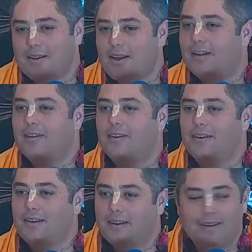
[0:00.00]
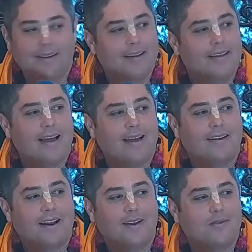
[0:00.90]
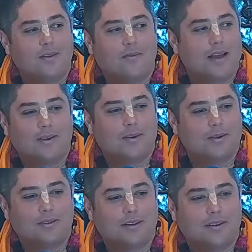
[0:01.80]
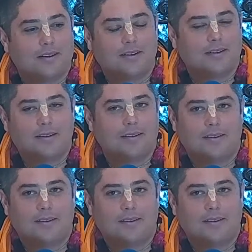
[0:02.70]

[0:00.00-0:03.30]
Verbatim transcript: not, yeah, none of the Vaikuntha